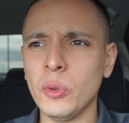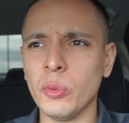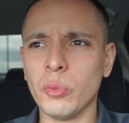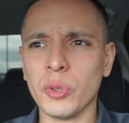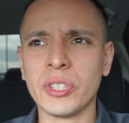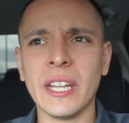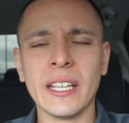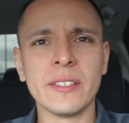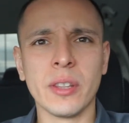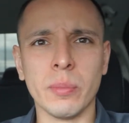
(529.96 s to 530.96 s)
was getting
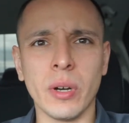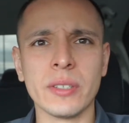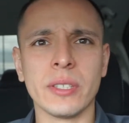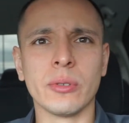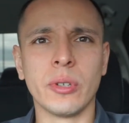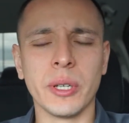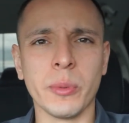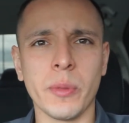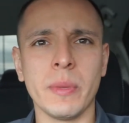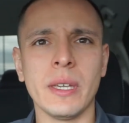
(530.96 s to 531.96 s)
into the books, and he's learning
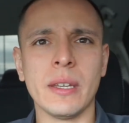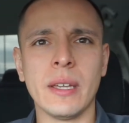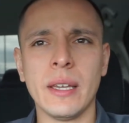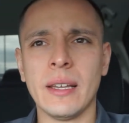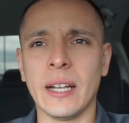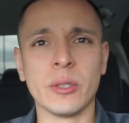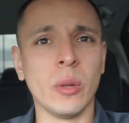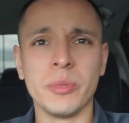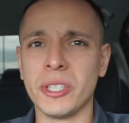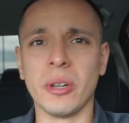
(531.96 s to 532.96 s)
with me, and I
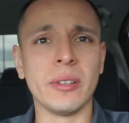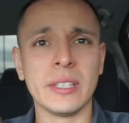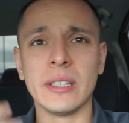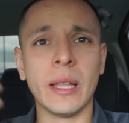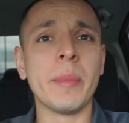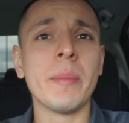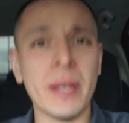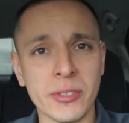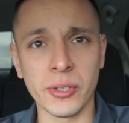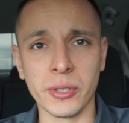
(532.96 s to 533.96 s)
told him, you know, let me
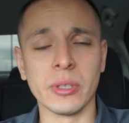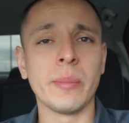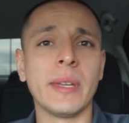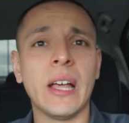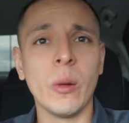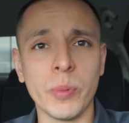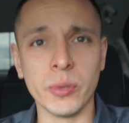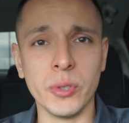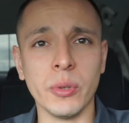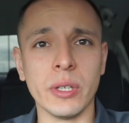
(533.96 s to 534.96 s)
mentor you, let me help you
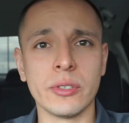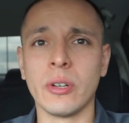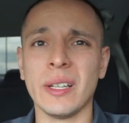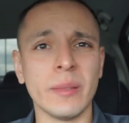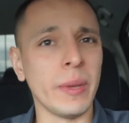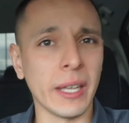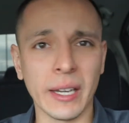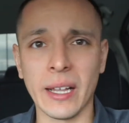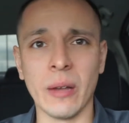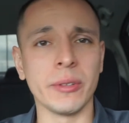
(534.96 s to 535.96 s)
do this. You don't have to make an
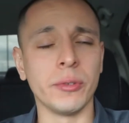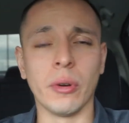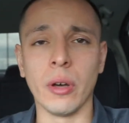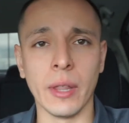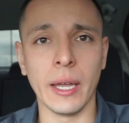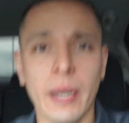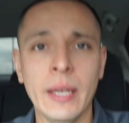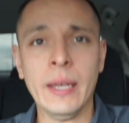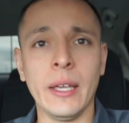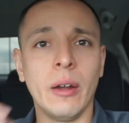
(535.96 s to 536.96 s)
account, you do all that.
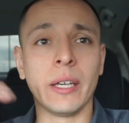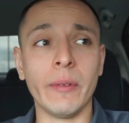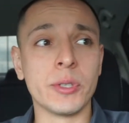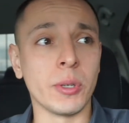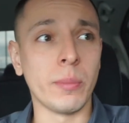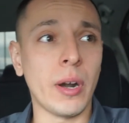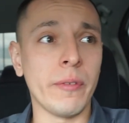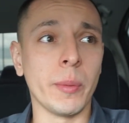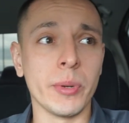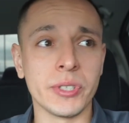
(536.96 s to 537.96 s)
You know, I'll give you a certain
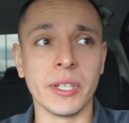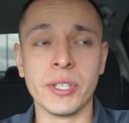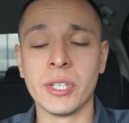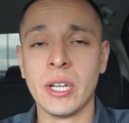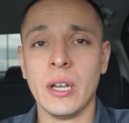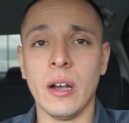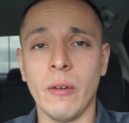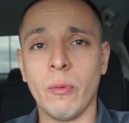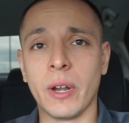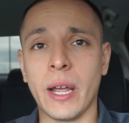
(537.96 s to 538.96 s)
profit percentage
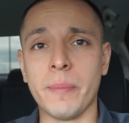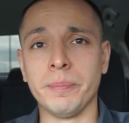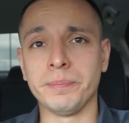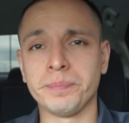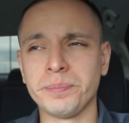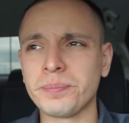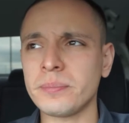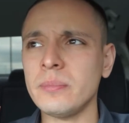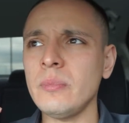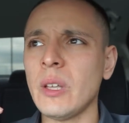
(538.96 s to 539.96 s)
of
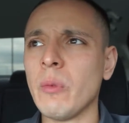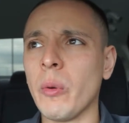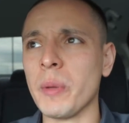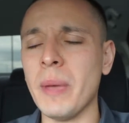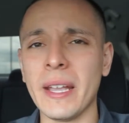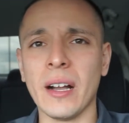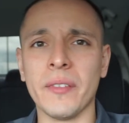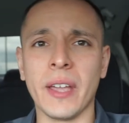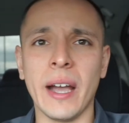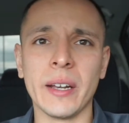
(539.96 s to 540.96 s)
what we make
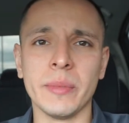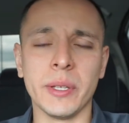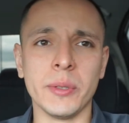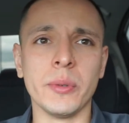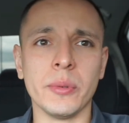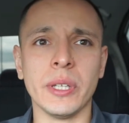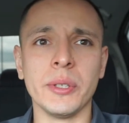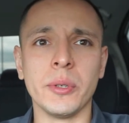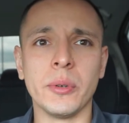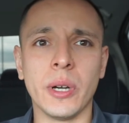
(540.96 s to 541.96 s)
on the item that you
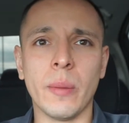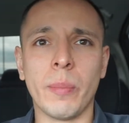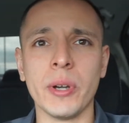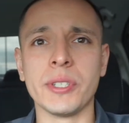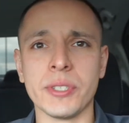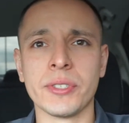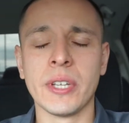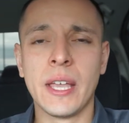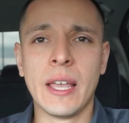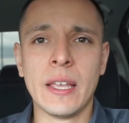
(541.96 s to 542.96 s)
purchase.
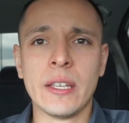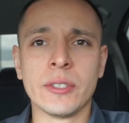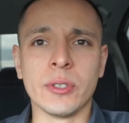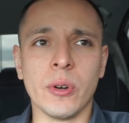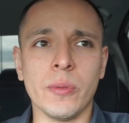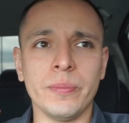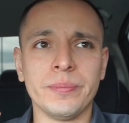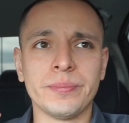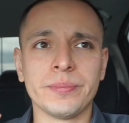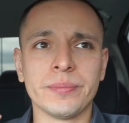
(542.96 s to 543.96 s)
So
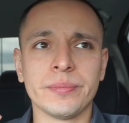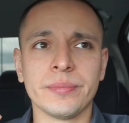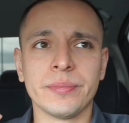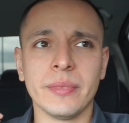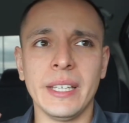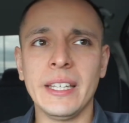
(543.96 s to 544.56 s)
he